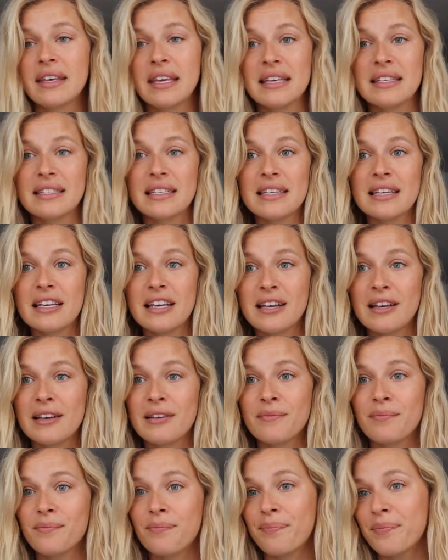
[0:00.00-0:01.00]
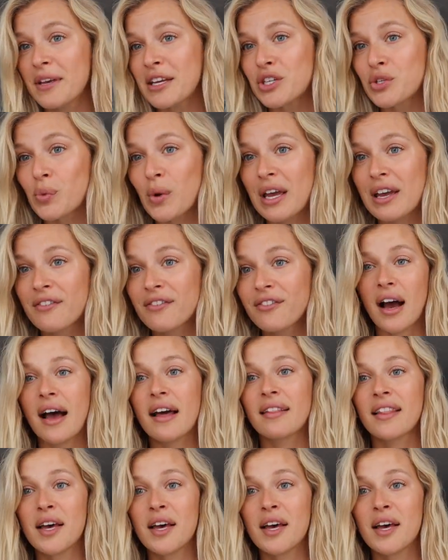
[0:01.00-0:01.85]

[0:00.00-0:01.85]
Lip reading: easy beach wave. I